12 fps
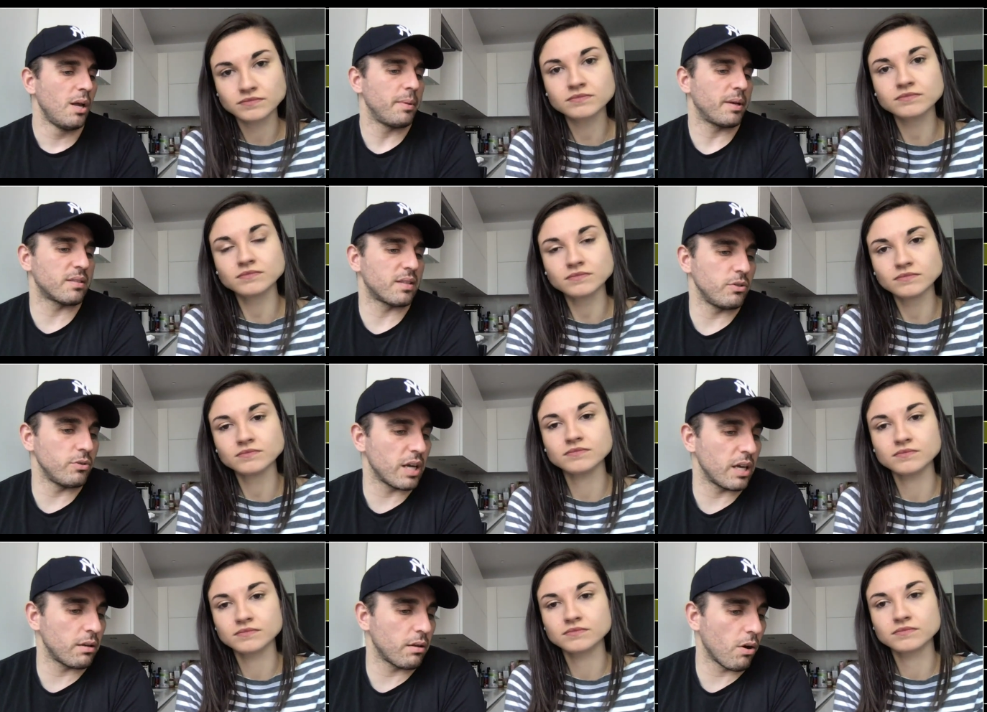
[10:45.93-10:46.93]
Speaker 1: Because then you
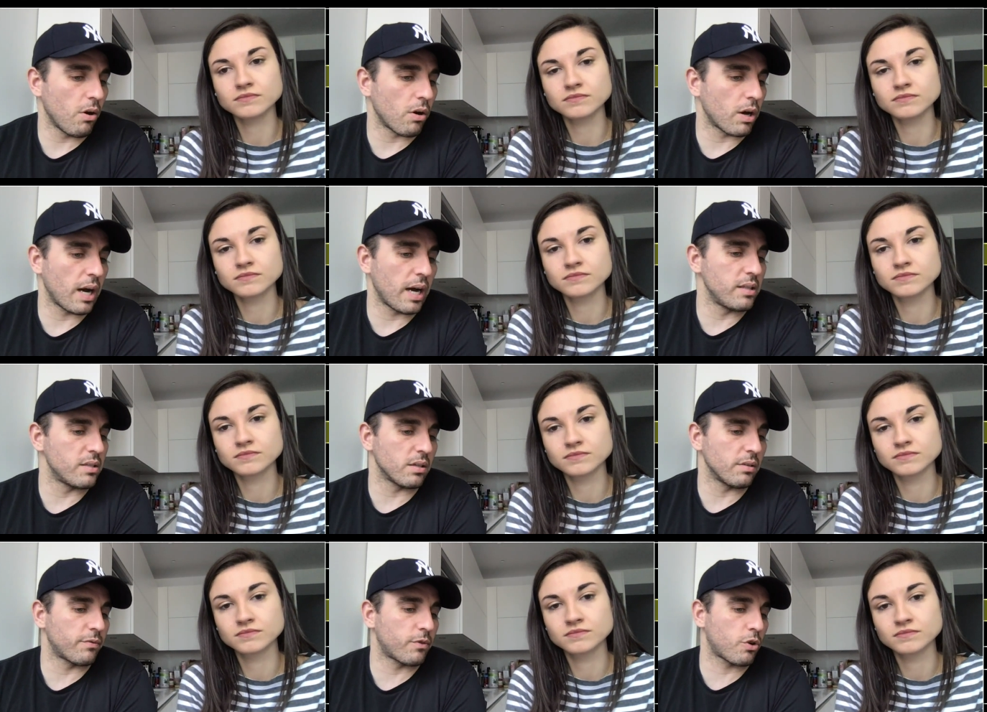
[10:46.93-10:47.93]
get all kinds
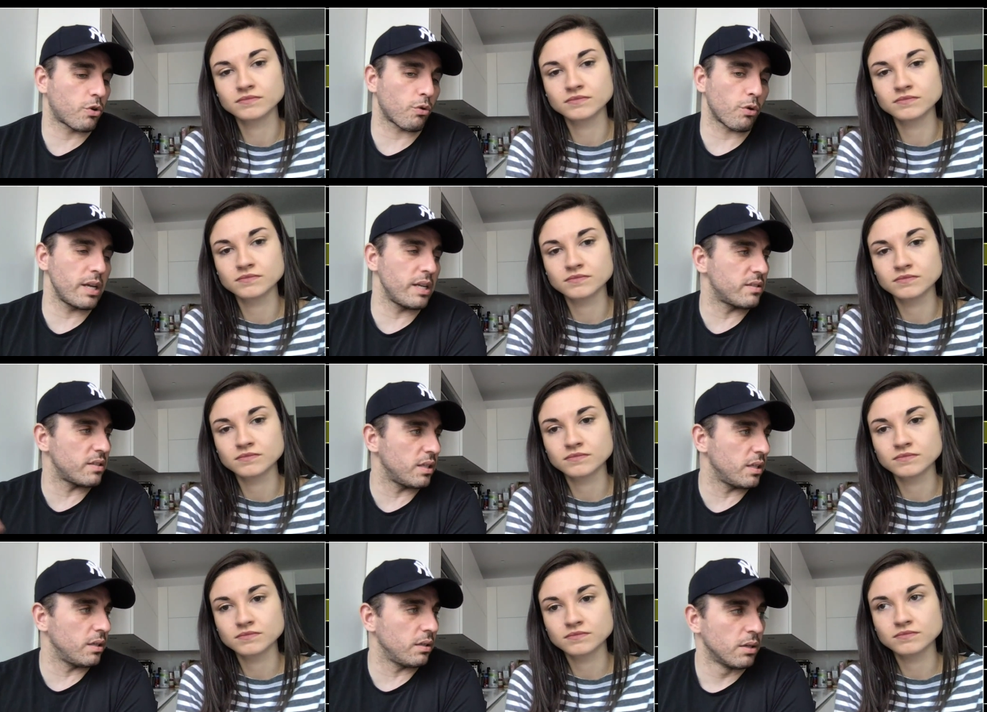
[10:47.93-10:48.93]
of
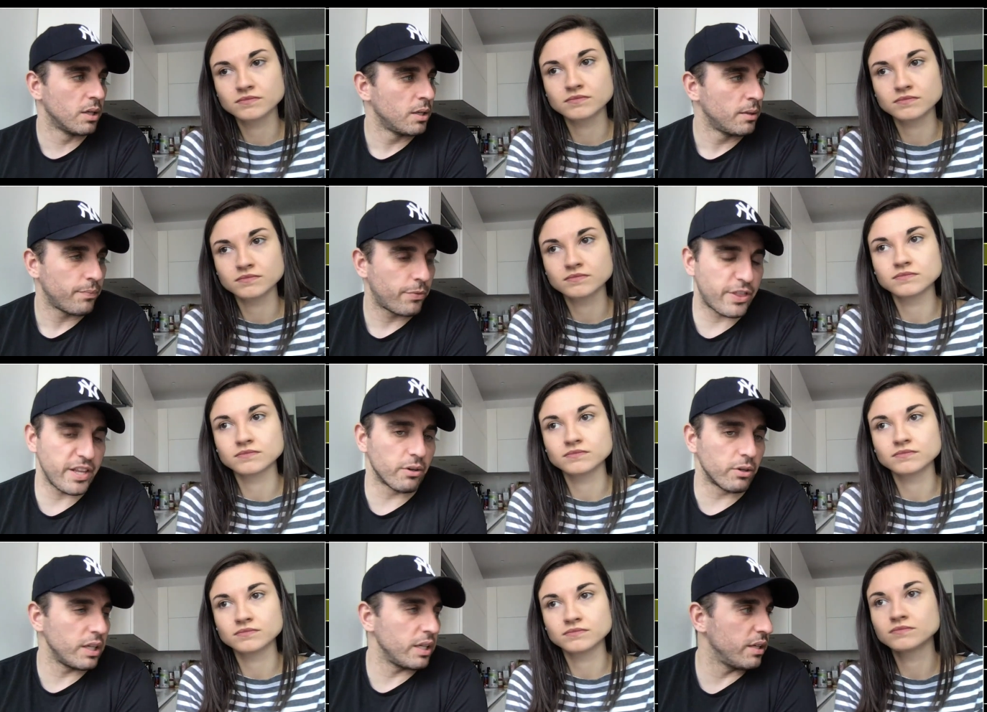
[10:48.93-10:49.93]
crazy
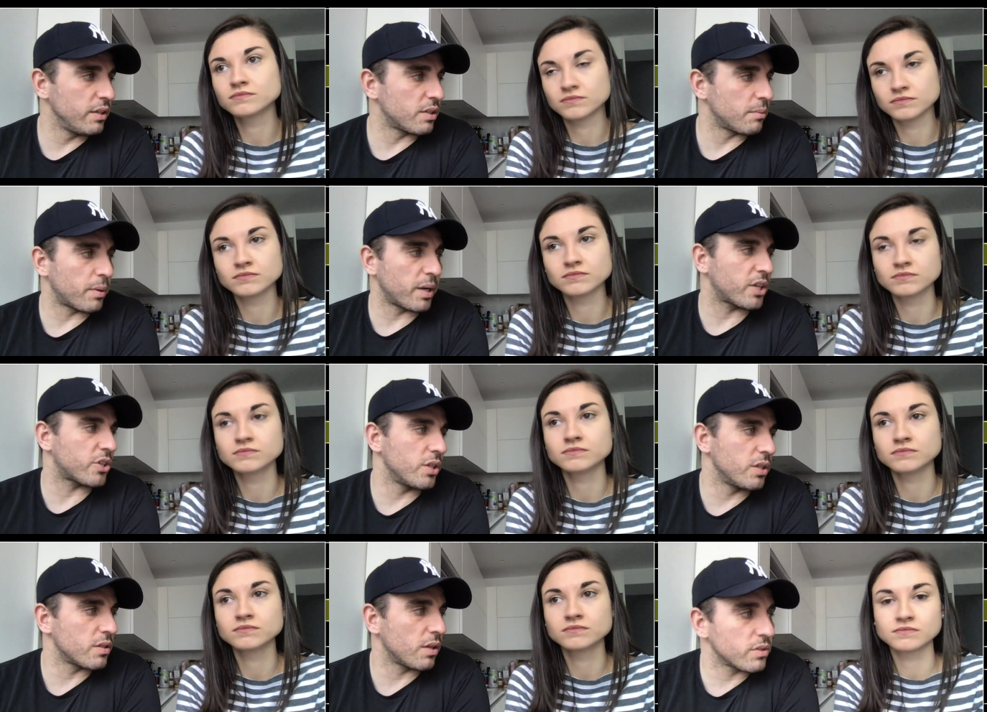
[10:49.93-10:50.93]
theories and predictions
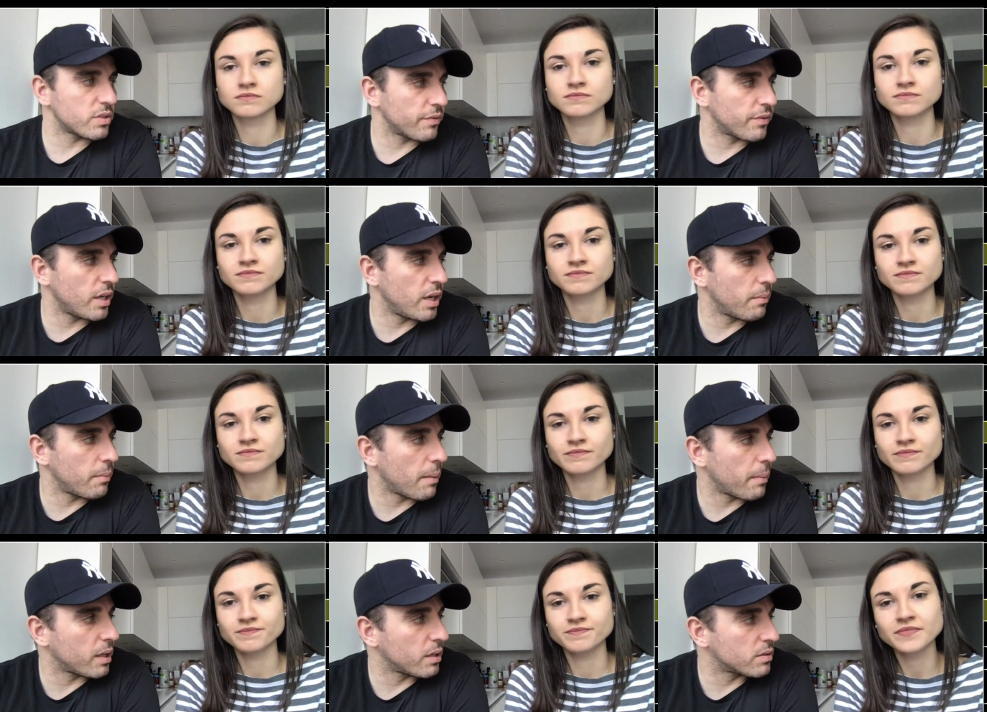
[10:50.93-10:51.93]
and all stuff that ended up not
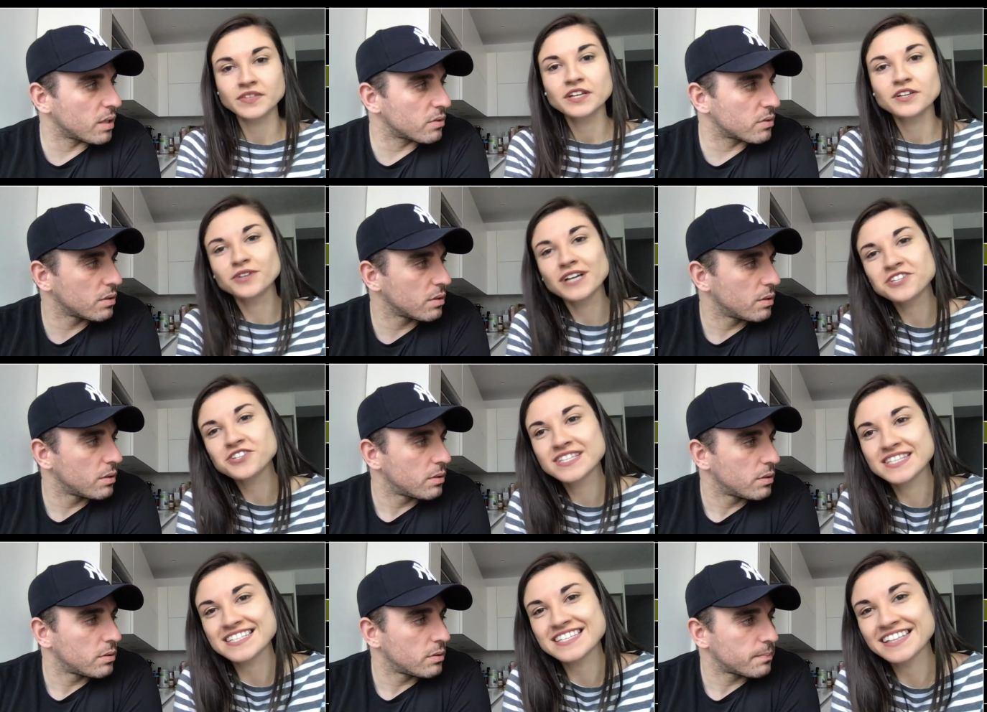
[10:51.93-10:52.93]
making
Speaker 2: sense. You guys should
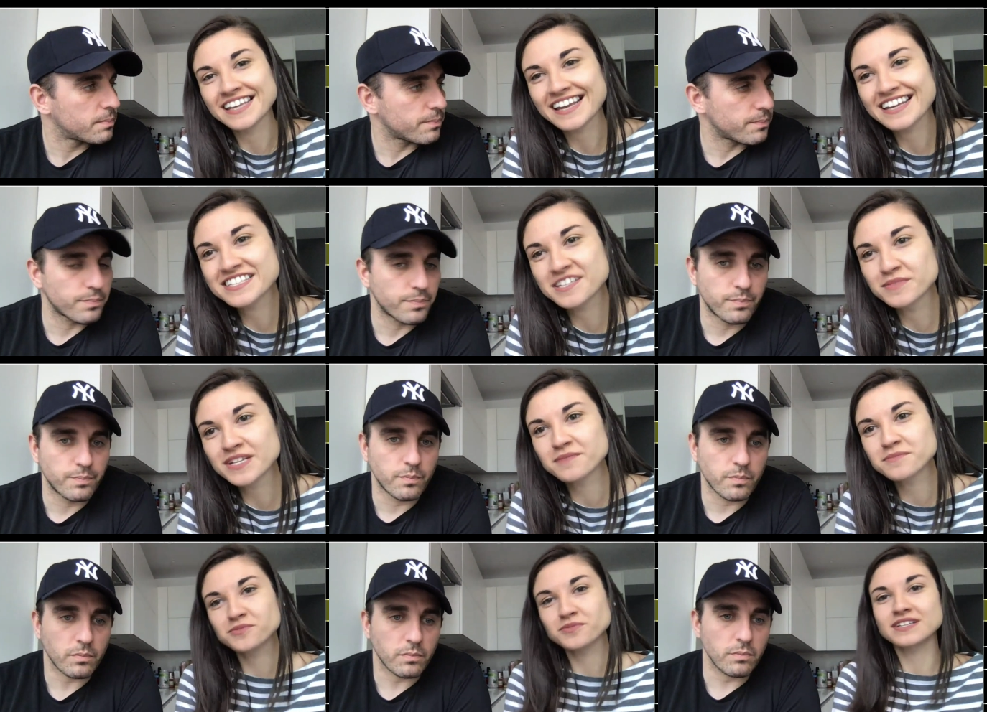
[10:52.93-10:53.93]
see like
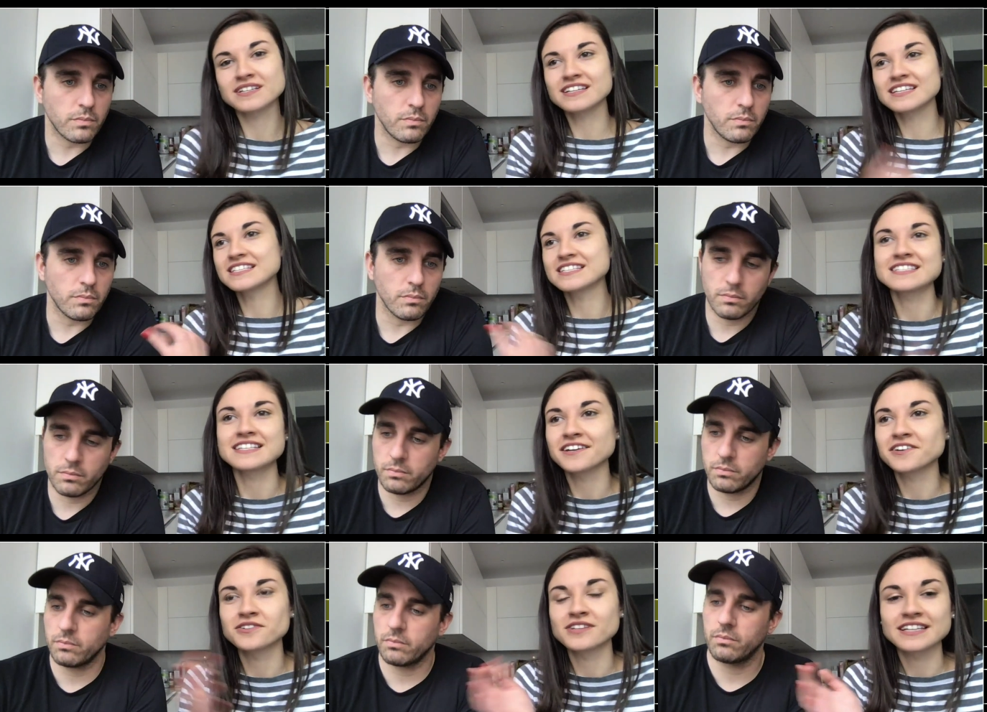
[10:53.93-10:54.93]
sometimes when he's sick
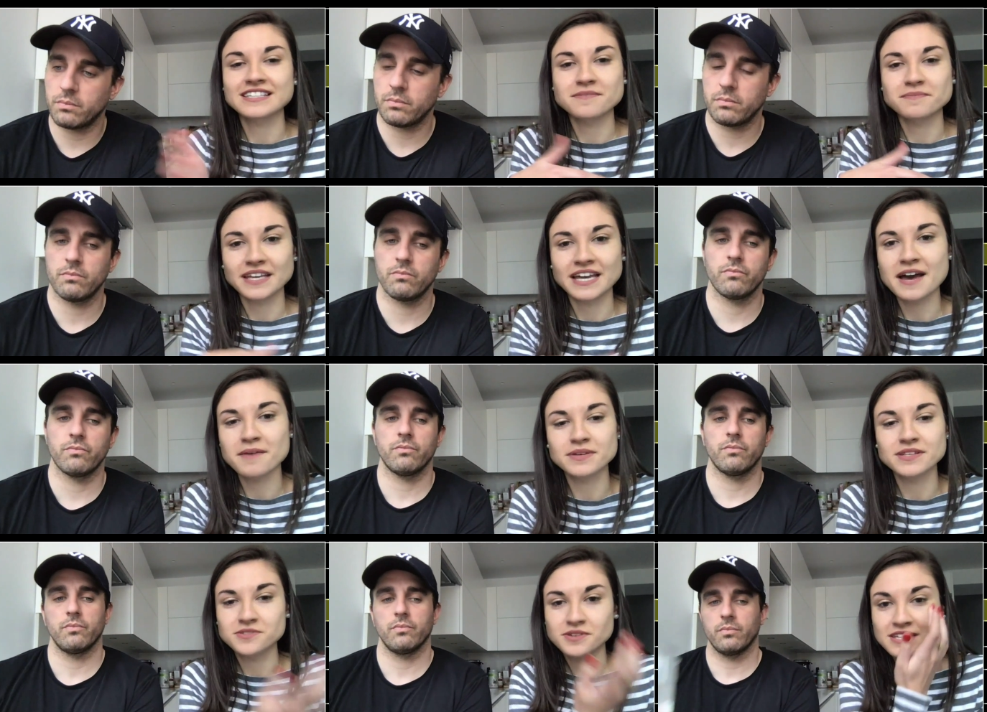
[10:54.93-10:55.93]
or like something
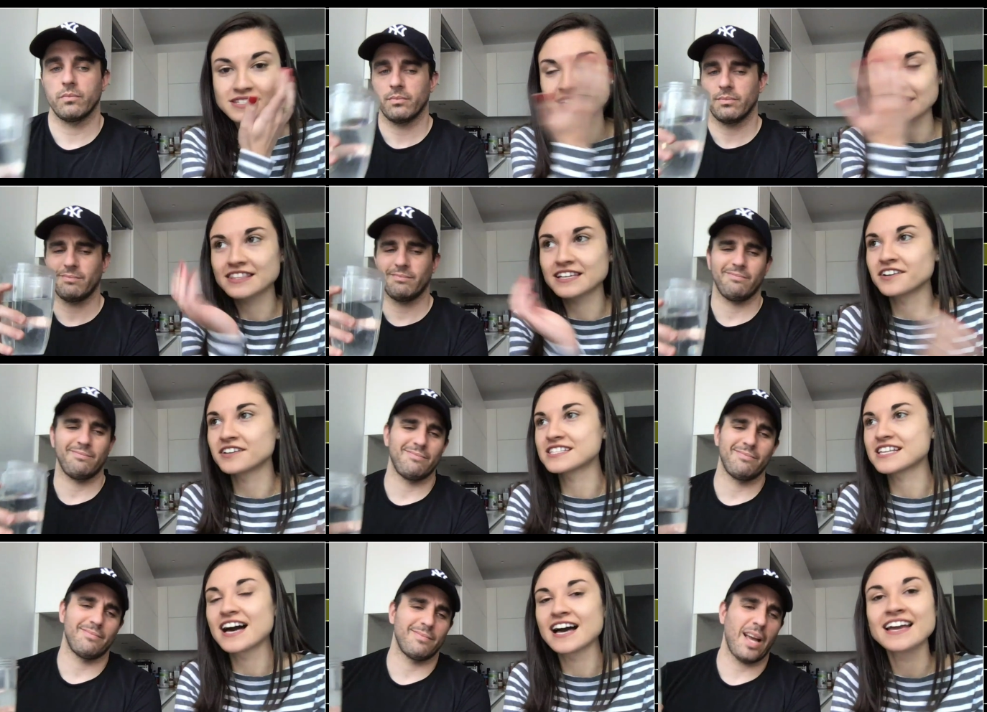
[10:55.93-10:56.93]
happens, he has like a thing on his
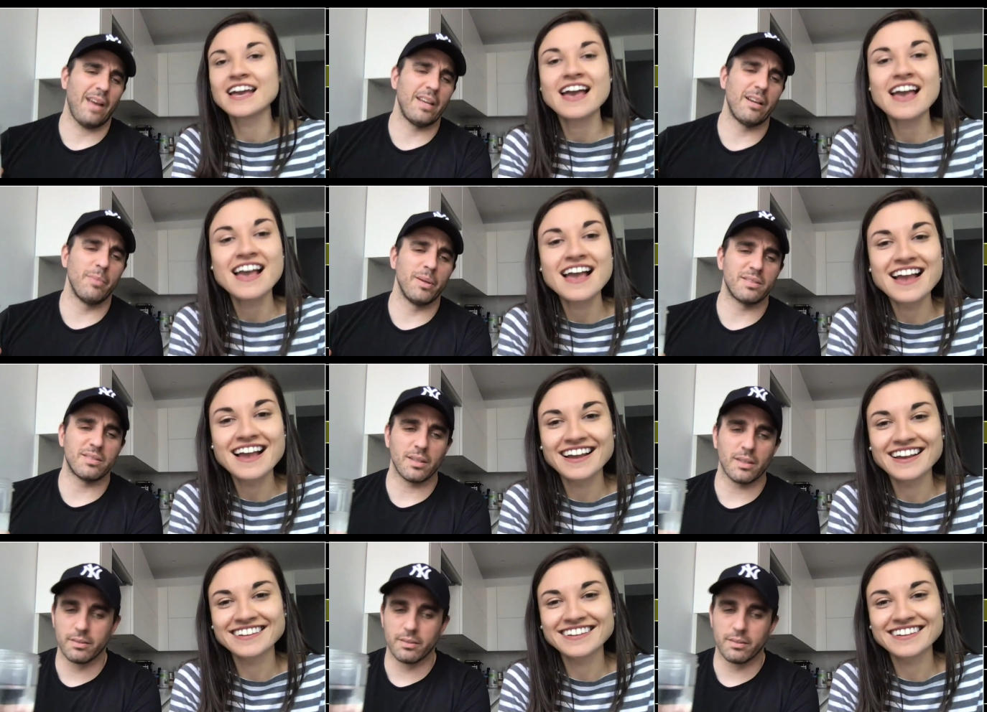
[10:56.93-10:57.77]
eye. I've never been sick.